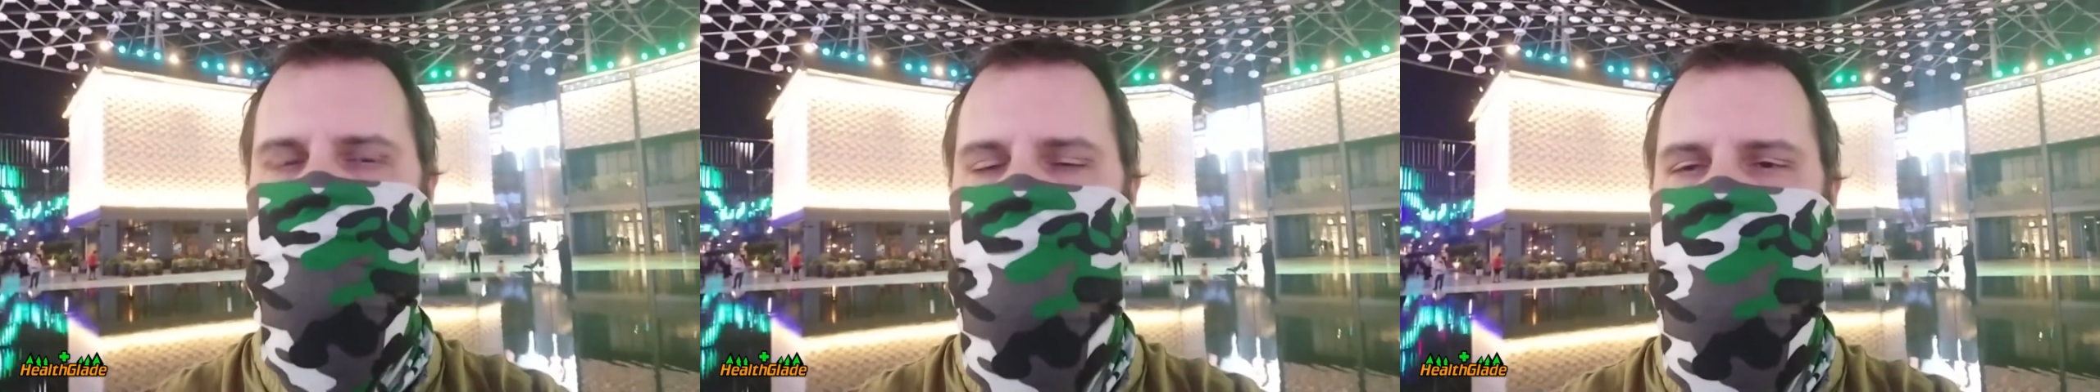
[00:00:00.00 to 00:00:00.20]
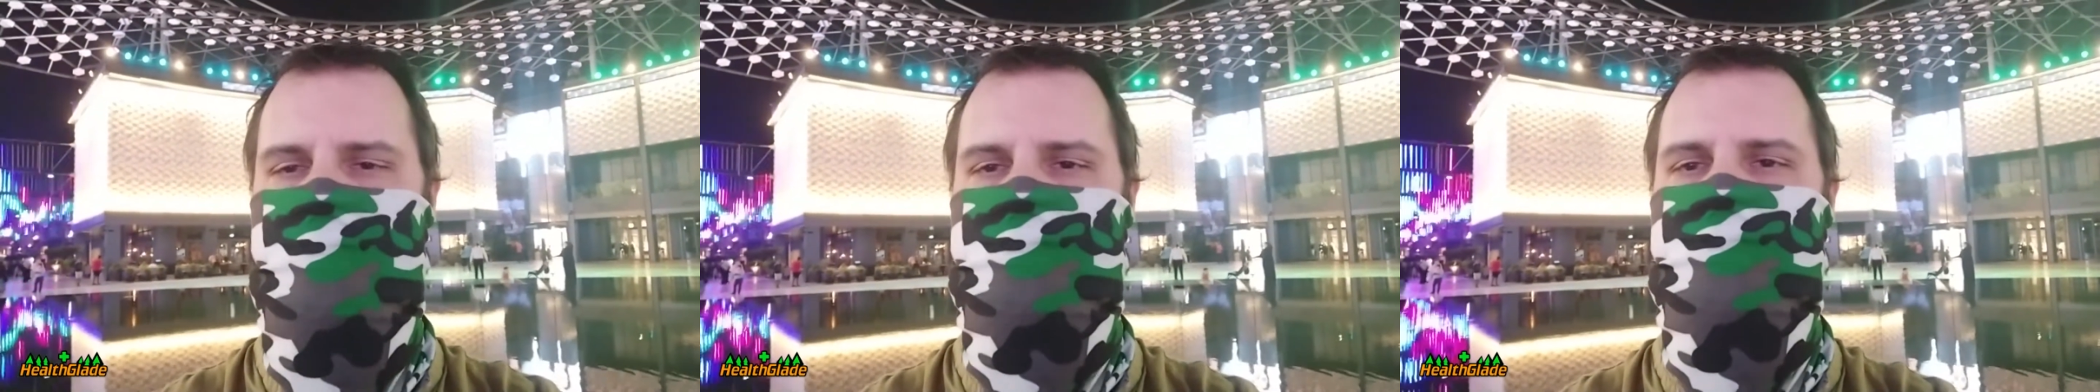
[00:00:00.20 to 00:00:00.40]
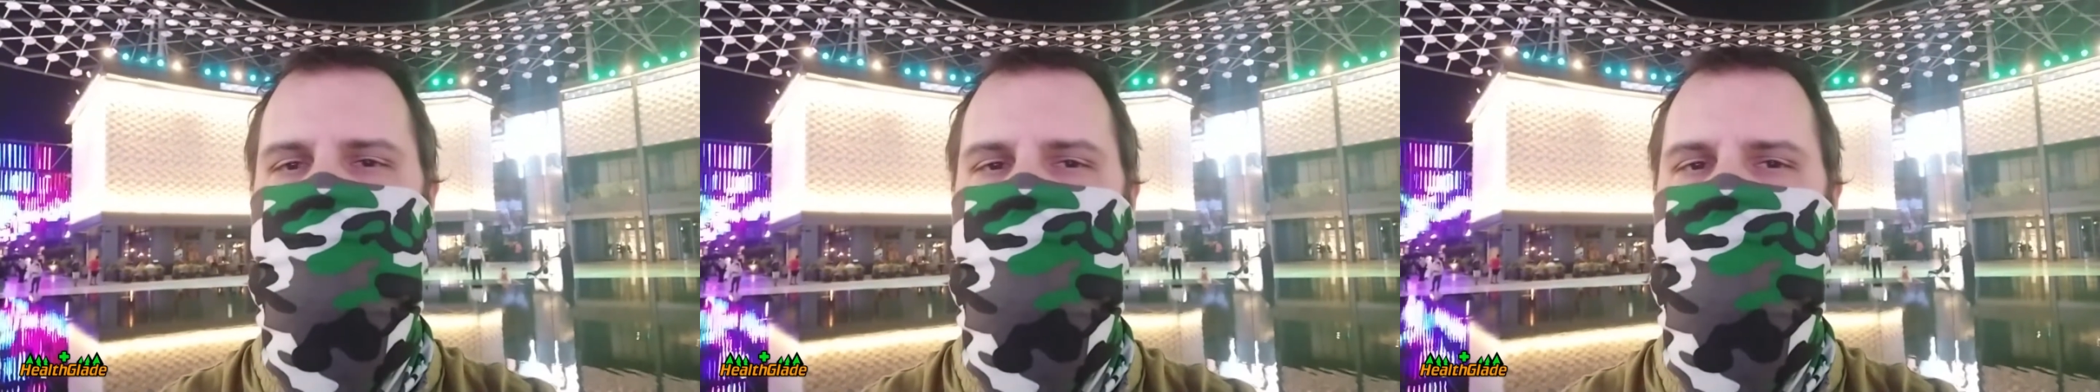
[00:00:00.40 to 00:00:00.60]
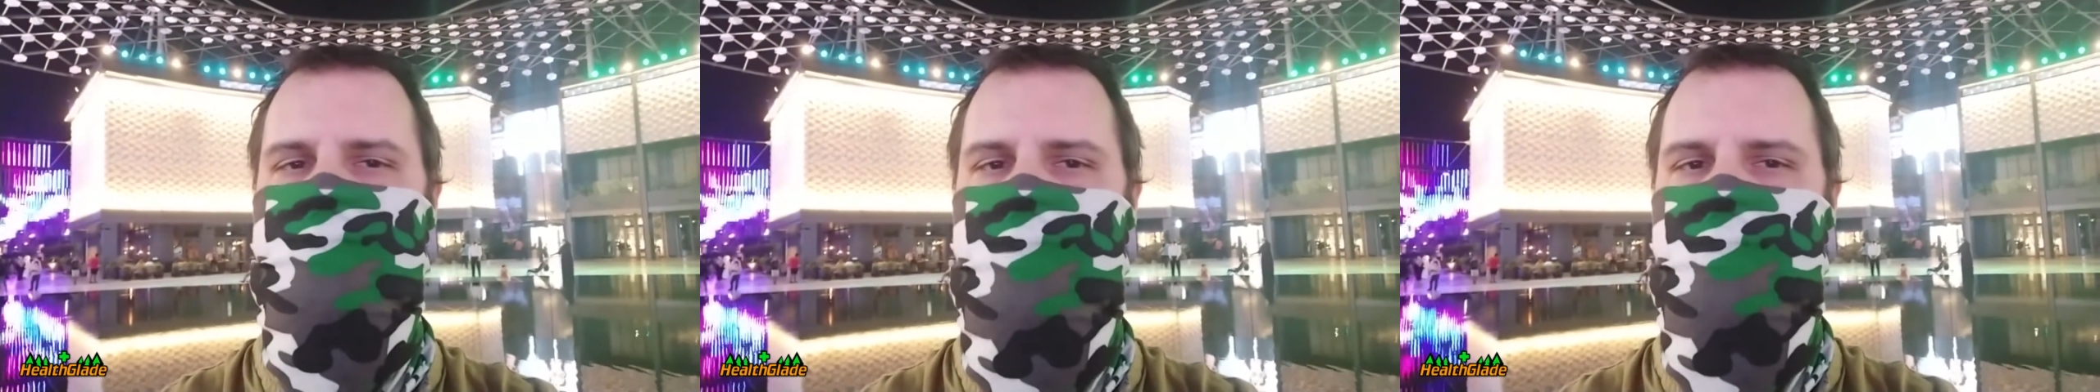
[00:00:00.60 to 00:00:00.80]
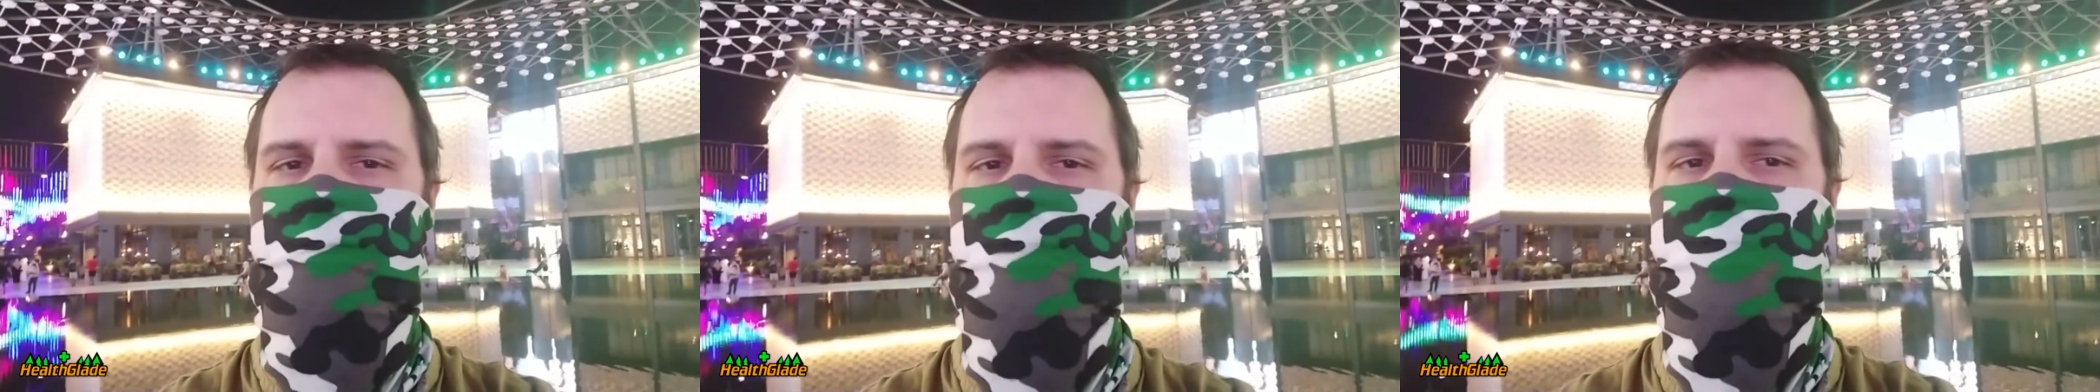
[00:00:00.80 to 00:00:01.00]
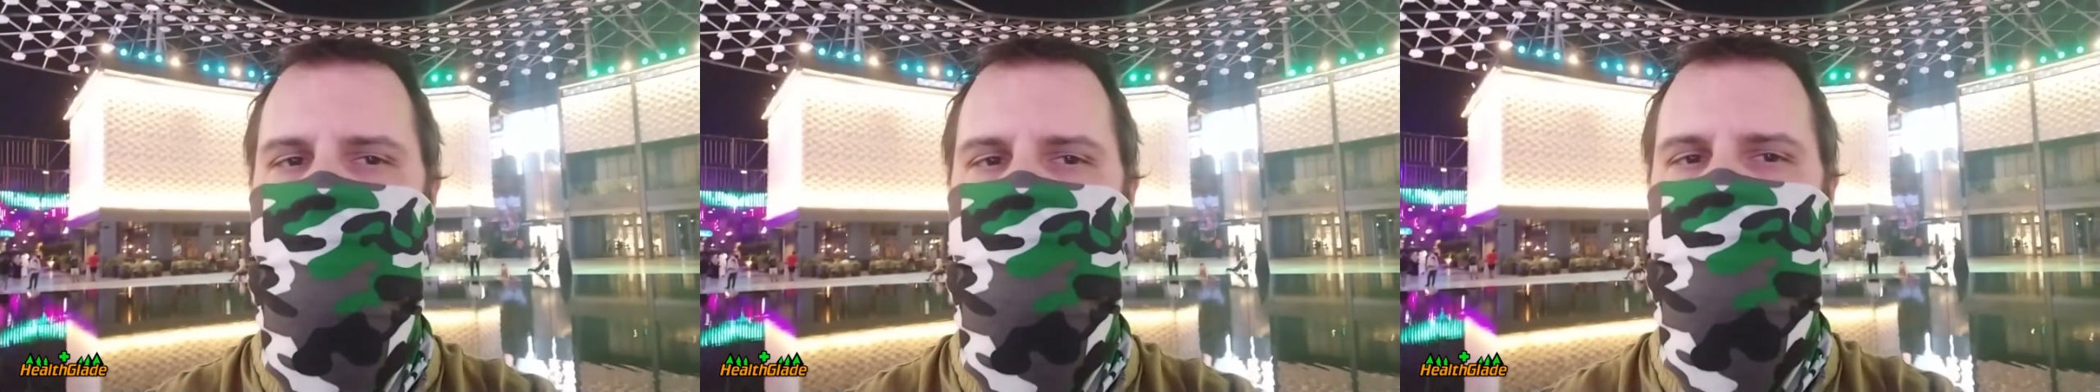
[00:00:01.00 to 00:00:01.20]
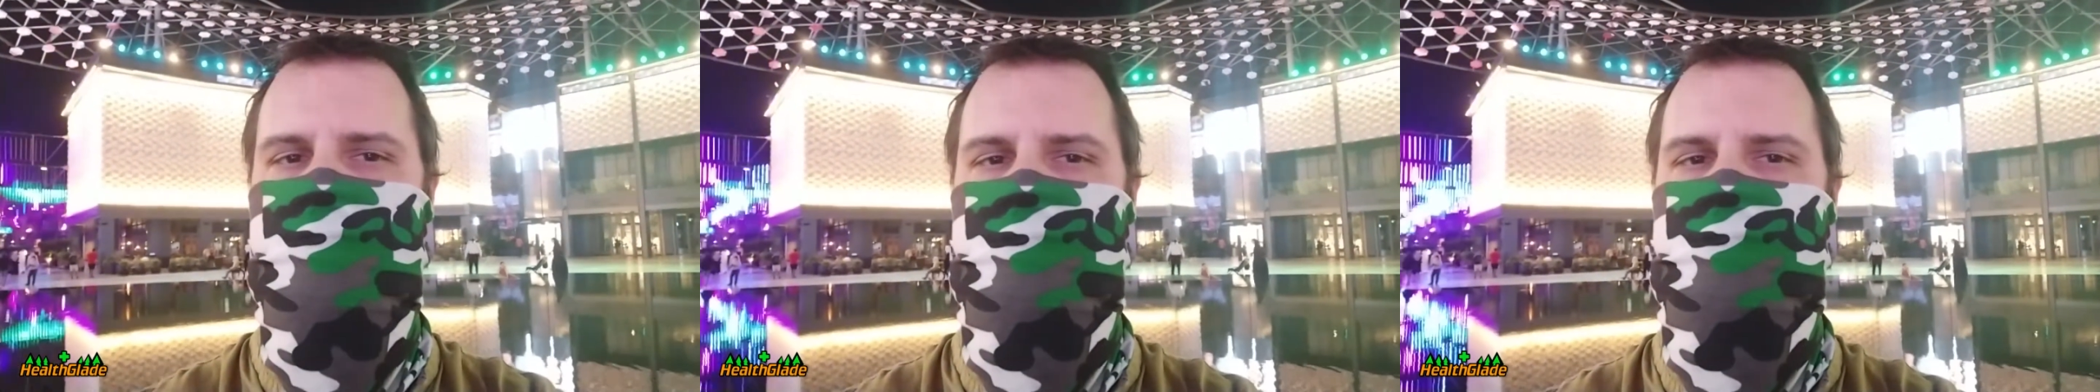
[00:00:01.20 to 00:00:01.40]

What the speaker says: drugs don't work.